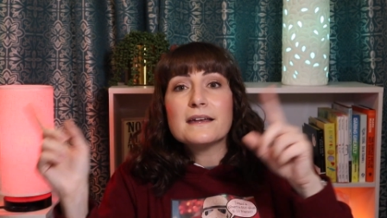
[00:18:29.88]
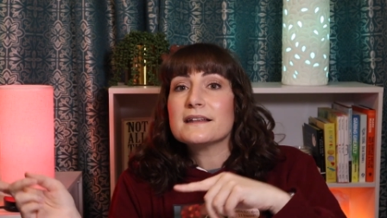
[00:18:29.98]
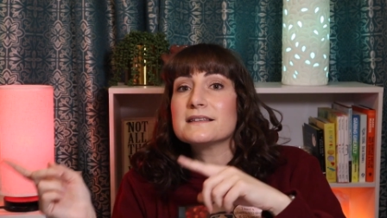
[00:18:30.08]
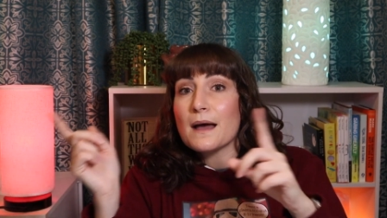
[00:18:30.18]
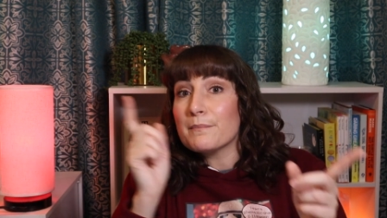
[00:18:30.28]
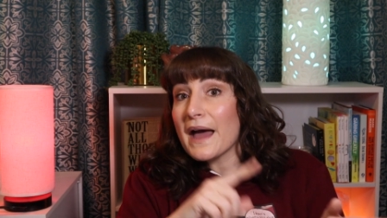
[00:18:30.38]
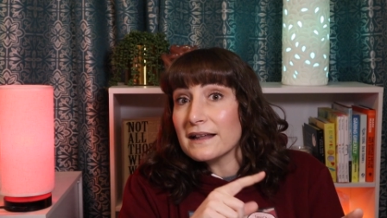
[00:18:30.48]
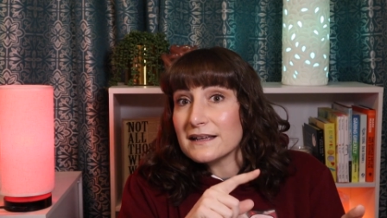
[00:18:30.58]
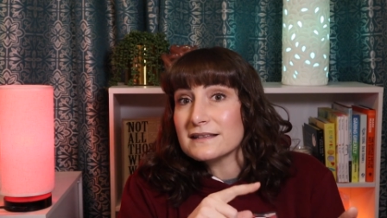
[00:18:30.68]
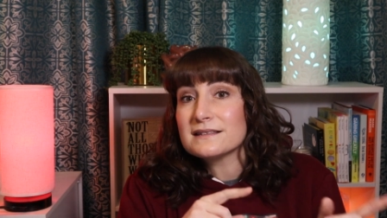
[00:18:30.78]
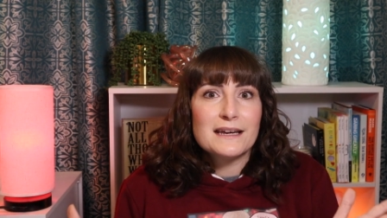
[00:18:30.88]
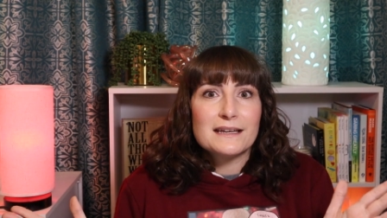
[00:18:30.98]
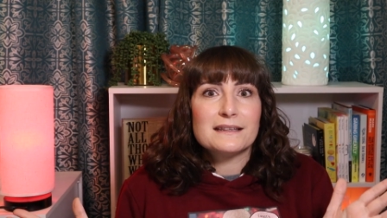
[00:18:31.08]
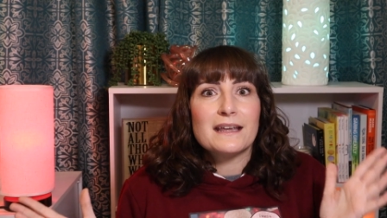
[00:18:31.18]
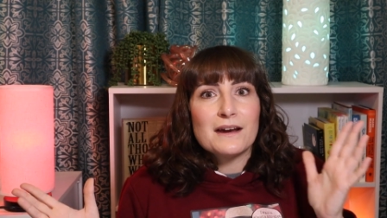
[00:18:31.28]
It's that balance.
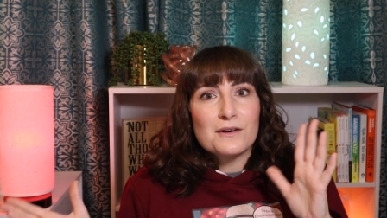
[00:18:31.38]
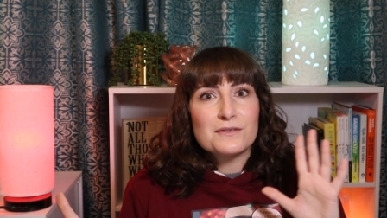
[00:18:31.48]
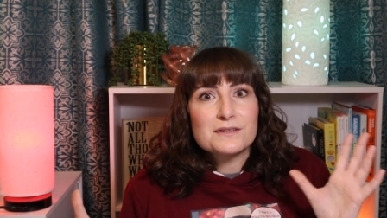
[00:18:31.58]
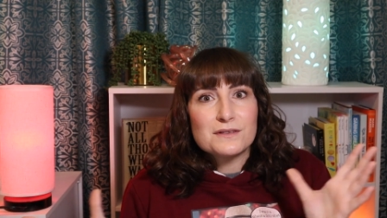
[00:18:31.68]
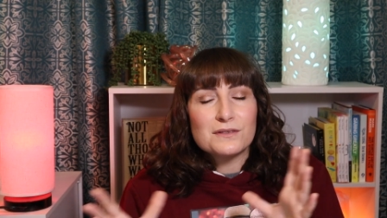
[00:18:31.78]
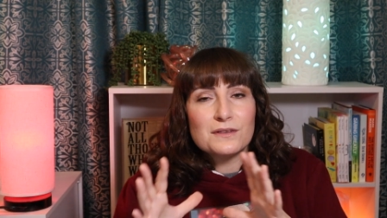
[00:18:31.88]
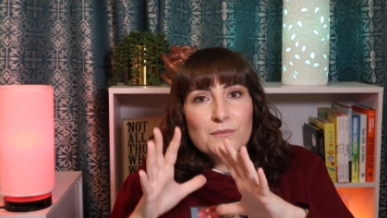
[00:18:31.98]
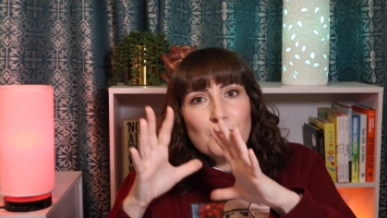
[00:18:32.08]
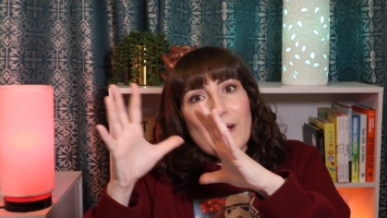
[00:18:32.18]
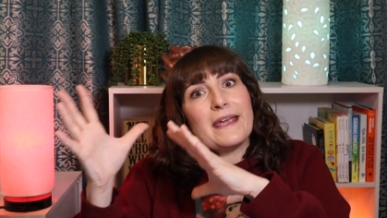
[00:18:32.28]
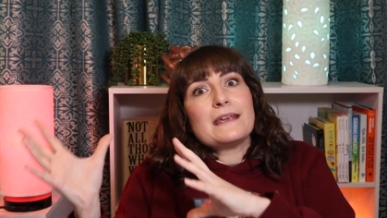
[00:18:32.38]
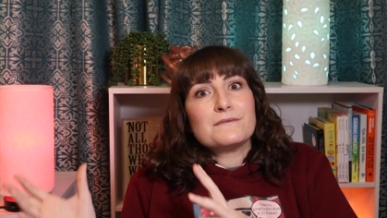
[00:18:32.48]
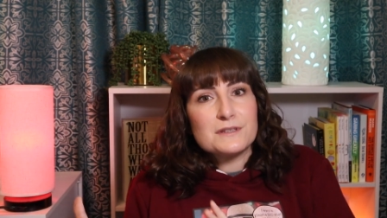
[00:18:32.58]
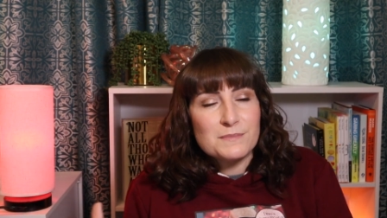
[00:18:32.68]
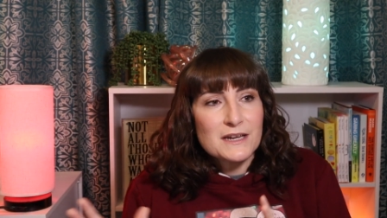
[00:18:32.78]
There's the
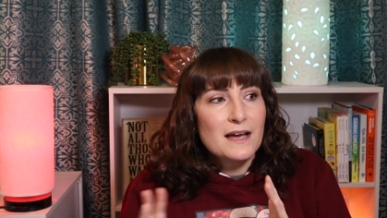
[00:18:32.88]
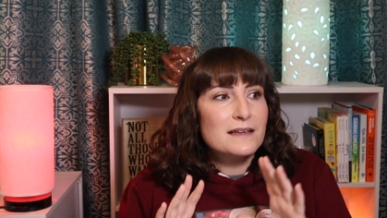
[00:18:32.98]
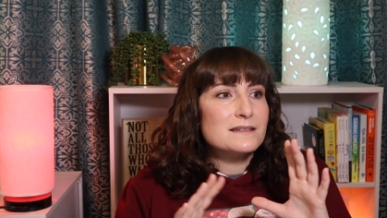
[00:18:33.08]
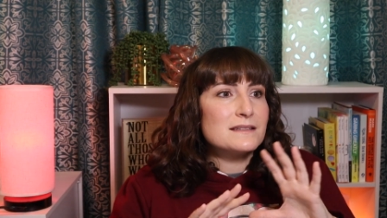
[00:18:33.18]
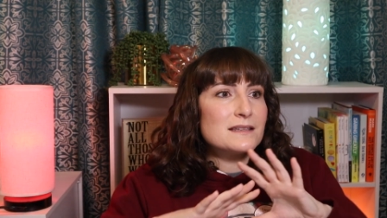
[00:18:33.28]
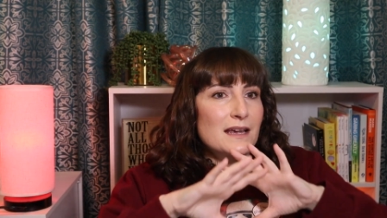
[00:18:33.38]
waves because it's